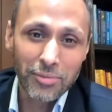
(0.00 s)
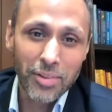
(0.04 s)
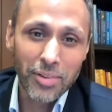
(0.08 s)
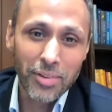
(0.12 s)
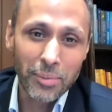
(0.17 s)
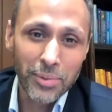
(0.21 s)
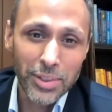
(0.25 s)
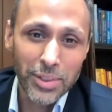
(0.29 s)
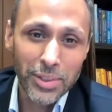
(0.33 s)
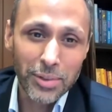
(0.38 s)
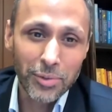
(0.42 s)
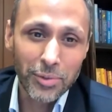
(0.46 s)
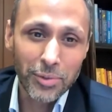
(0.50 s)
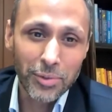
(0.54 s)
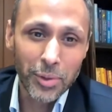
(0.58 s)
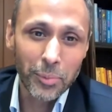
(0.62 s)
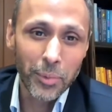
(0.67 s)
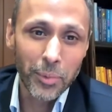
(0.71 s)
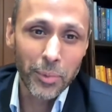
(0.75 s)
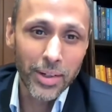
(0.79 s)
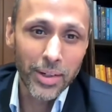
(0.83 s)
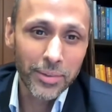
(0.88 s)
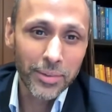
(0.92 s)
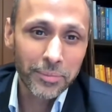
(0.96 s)
pharmacy for the
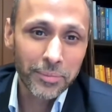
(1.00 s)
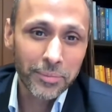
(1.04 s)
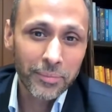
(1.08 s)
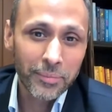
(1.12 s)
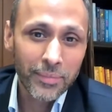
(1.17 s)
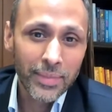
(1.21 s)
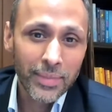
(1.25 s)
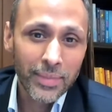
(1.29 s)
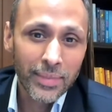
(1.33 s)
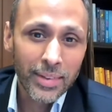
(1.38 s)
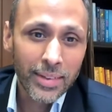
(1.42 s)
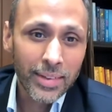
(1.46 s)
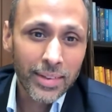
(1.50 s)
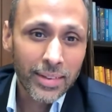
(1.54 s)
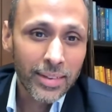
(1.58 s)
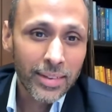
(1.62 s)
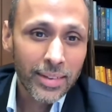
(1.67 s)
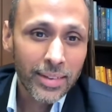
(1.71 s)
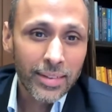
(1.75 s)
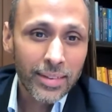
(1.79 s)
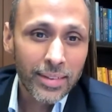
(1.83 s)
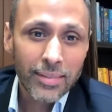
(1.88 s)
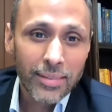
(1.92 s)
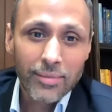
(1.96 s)
world.
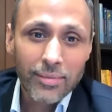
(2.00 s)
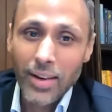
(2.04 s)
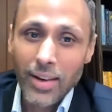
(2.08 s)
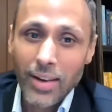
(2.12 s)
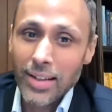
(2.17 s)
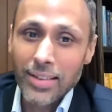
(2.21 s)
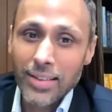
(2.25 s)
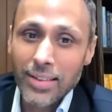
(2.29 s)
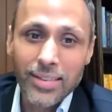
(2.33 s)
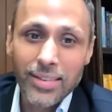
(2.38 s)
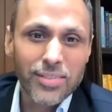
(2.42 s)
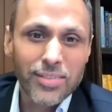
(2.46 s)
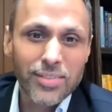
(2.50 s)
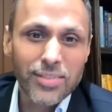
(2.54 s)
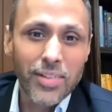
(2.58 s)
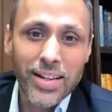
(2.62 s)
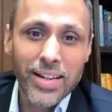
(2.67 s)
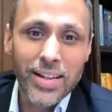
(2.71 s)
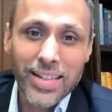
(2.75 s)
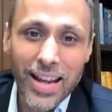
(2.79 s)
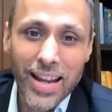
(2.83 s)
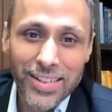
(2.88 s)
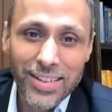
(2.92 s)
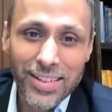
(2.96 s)
While it's
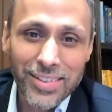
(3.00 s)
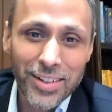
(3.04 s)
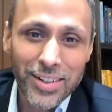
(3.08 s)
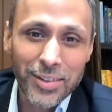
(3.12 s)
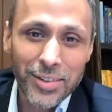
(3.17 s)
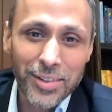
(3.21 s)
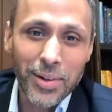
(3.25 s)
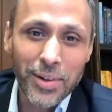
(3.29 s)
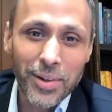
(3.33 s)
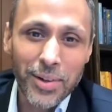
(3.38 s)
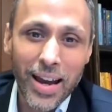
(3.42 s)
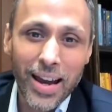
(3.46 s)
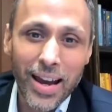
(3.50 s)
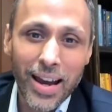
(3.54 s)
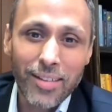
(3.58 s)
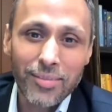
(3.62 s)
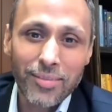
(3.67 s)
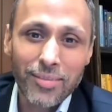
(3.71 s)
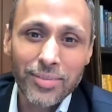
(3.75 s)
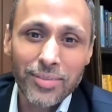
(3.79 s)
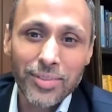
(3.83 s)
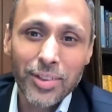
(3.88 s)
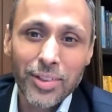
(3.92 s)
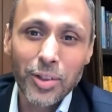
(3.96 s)
fantastic to
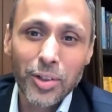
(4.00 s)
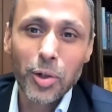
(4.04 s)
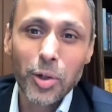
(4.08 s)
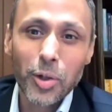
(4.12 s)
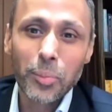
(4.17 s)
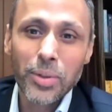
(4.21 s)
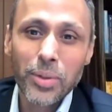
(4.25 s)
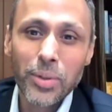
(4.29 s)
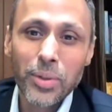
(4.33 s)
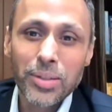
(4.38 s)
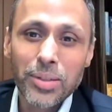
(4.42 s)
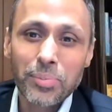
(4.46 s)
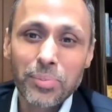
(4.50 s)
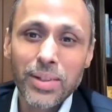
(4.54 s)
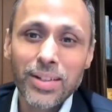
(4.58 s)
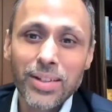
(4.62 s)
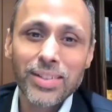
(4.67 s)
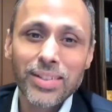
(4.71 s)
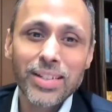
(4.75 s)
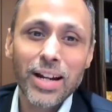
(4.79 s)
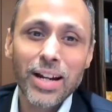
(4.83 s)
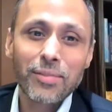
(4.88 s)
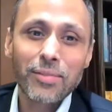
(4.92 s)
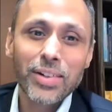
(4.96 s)
have the global
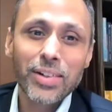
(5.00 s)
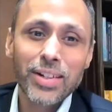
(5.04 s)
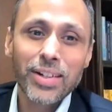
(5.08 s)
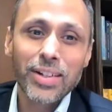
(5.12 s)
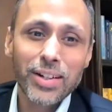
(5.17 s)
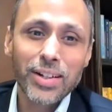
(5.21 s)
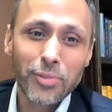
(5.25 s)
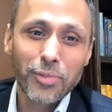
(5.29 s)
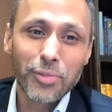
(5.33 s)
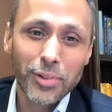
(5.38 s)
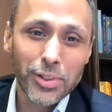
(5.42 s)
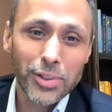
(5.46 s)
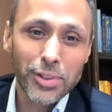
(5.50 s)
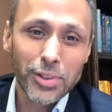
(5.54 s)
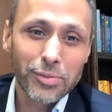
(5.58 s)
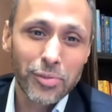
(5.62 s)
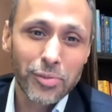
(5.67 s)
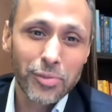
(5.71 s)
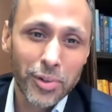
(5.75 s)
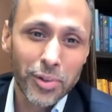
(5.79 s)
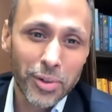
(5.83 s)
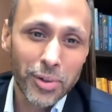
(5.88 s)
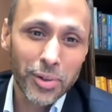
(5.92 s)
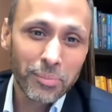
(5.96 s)
speakers that we did for this
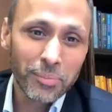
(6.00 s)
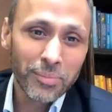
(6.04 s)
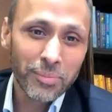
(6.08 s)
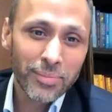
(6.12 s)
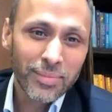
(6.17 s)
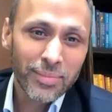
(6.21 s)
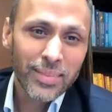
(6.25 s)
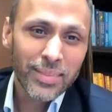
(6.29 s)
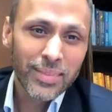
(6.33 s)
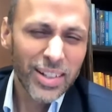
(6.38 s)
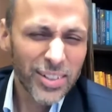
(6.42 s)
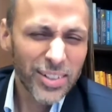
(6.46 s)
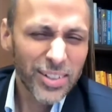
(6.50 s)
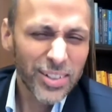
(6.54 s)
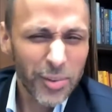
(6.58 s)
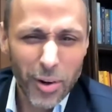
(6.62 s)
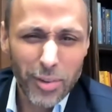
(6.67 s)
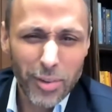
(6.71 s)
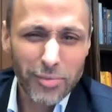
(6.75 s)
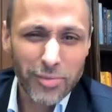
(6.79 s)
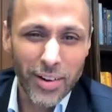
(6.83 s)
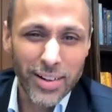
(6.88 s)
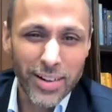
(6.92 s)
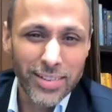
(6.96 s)
forum, it's
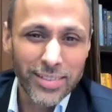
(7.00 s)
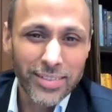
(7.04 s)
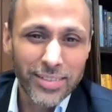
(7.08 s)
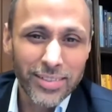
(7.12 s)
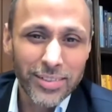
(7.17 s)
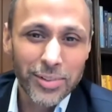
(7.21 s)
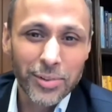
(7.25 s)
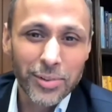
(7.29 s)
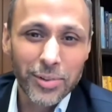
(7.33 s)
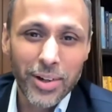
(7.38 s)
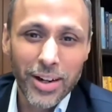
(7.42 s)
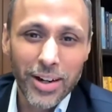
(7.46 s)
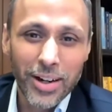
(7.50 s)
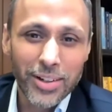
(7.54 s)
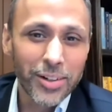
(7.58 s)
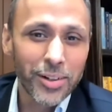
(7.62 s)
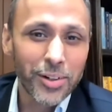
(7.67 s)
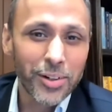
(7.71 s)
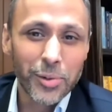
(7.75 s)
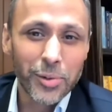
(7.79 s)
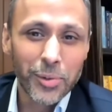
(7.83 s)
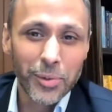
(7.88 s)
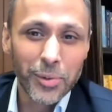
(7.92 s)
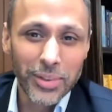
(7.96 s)
not fun to
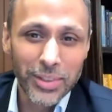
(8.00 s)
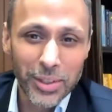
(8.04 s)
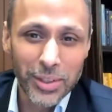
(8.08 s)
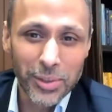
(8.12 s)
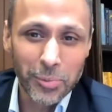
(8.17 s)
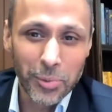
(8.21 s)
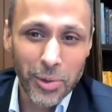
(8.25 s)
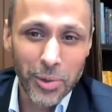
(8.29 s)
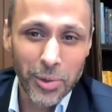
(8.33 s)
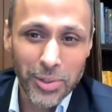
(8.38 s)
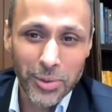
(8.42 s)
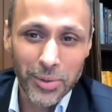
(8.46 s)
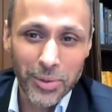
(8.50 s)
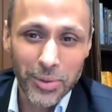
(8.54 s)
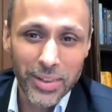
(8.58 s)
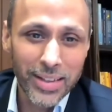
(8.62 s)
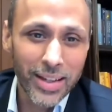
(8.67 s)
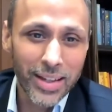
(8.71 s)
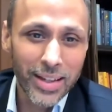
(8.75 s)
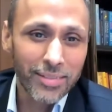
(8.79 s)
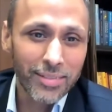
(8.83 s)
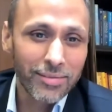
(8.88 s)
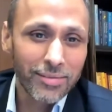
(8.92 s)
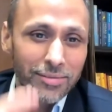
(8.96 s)
continue doing this
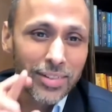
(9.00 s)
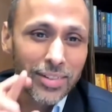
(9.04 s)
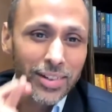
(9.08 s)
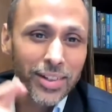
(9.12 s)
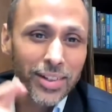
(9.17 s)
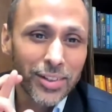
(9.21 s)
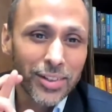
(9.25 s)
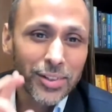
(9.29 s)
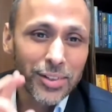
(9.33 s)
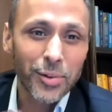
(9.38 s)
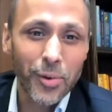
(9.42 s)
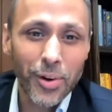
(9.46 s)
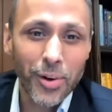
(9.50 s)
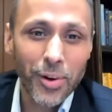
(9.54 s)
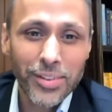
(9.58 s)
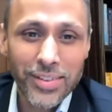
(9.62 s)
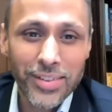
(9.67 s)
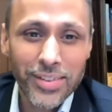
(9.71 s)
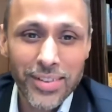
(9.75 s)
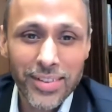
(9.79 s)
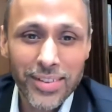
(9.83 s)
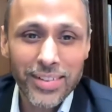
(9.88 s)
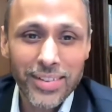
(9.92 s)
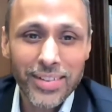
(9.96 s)
virtually, and fingers
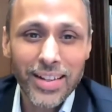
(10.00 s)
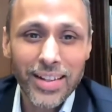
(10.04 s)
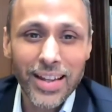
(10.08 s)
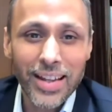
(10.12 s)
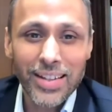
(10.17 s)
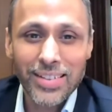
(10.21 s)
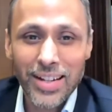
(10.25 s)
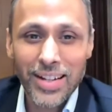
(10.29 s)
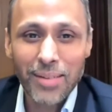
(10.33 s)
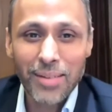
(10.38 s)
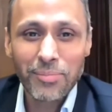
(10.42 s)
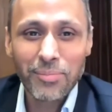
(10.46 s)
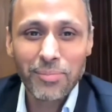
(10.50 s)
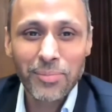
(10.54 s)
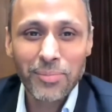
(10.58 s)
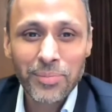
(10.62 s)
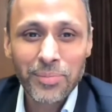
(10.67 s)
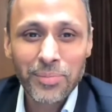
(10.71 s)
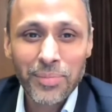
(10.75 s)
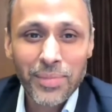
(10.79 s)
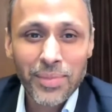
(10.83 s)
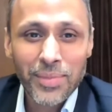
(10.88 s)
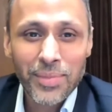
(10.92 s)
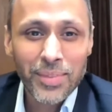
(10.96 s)
crossed, next time
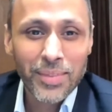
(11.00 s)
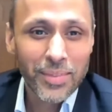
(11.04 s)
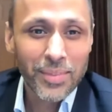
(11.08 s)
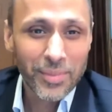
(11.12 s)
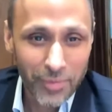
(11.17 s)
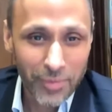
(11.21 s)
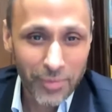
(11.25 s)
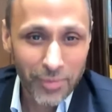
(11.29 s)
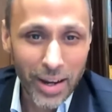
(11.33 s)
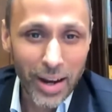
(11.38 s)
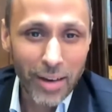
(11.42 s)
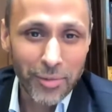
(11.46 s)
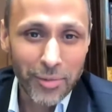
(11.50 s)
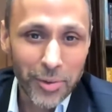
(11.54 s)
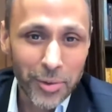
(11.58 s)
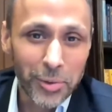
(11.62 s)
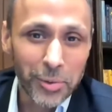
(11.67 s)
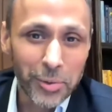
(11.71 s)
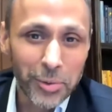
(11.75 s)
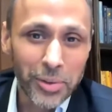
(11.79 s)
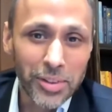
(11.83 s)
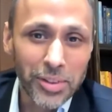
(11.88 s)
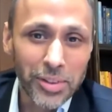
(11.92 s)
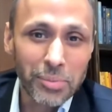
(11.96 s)
we have to
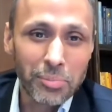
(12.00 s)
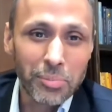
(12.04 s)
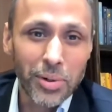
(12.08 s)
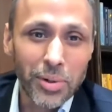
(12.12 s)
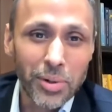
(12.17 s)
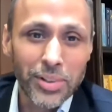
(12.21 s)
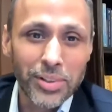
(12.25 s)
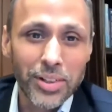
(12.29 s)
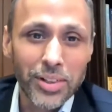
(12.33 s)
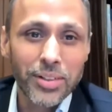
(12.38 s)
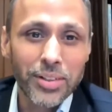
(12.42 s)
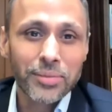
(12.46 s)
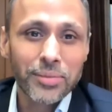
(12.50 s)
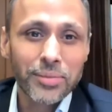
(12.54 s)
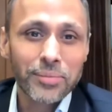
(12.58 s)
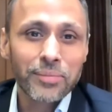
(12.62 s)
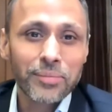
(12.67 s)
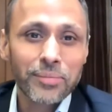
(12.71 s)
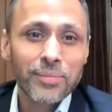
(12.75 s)
do this in person.